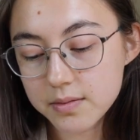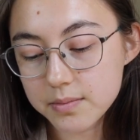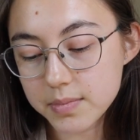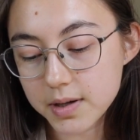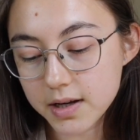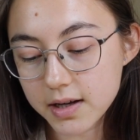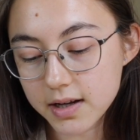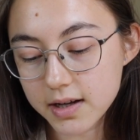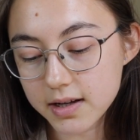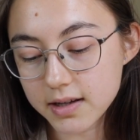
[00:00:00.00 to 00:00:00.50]

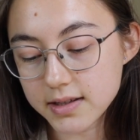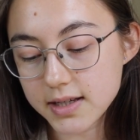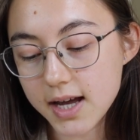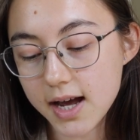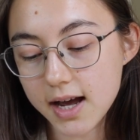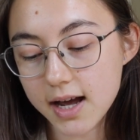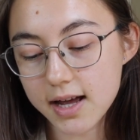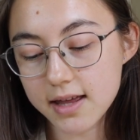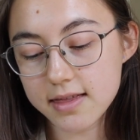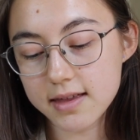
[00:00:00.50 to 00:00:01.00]
But
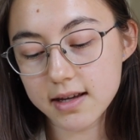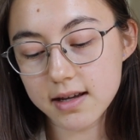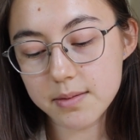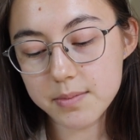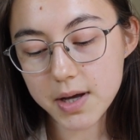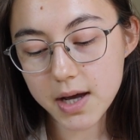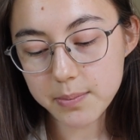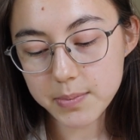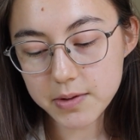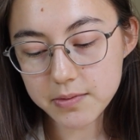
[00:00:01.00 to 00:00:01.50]
yeah, I think
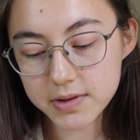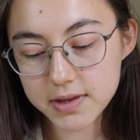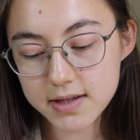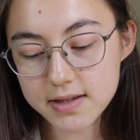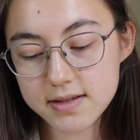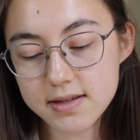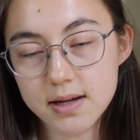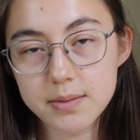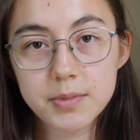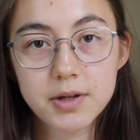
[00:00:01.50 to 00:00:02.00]
I'm happy with
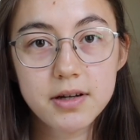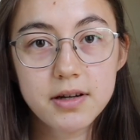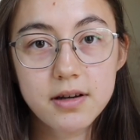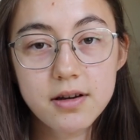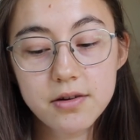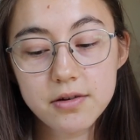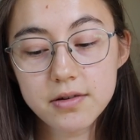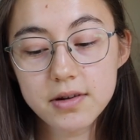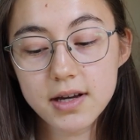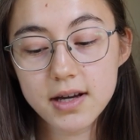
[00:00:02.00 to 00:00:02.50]
this. I'm gonna
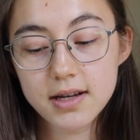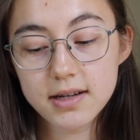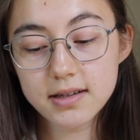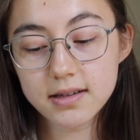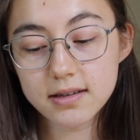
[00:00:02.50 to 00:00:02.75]
go ahead